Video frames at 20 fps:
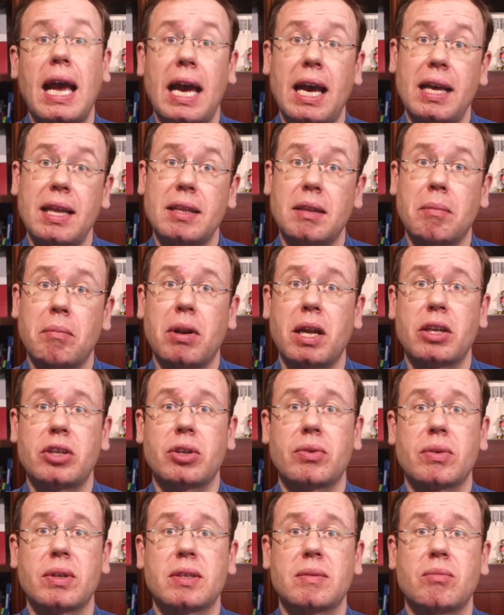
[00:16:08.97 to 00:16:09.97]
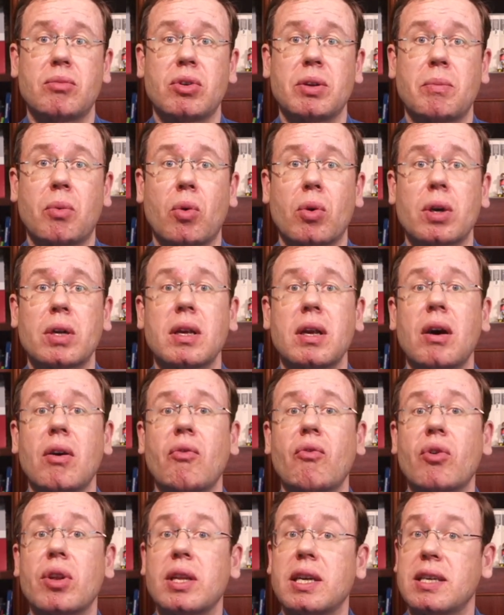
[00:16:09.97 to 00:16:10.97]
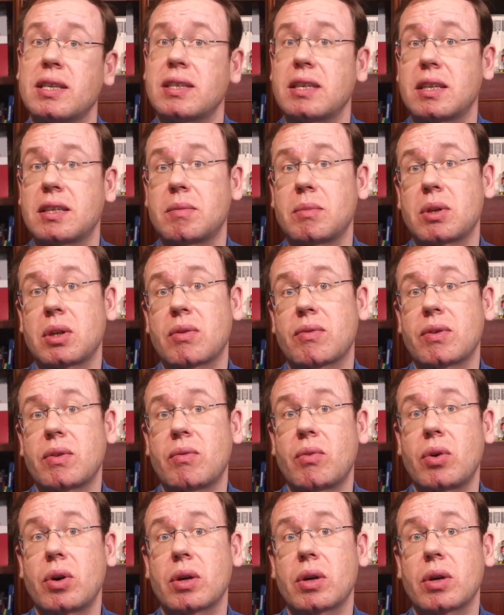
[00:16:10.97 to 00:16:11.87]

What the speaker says: and the plagiarism report for the assessment of the